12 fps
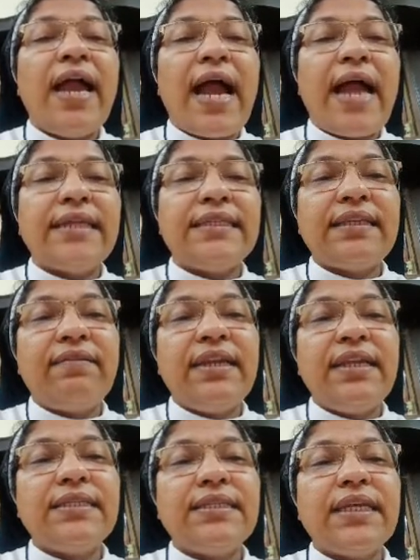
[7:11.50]
and
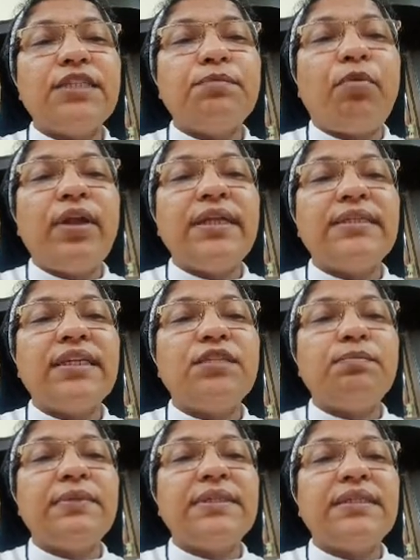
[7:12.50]

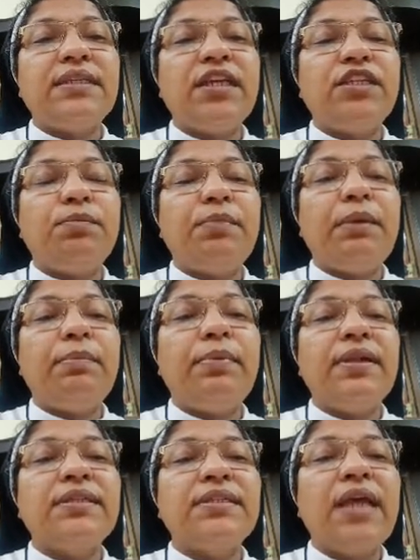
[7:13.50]
76.6 percentage
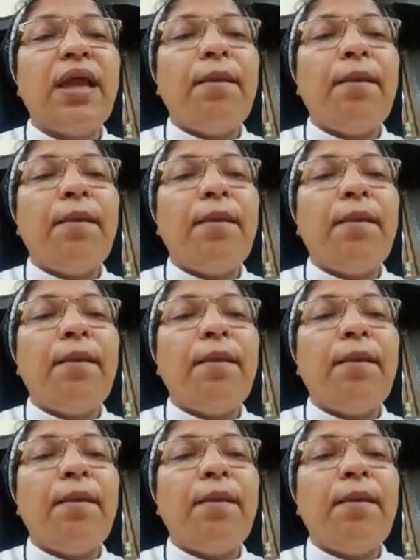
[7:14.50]
peoples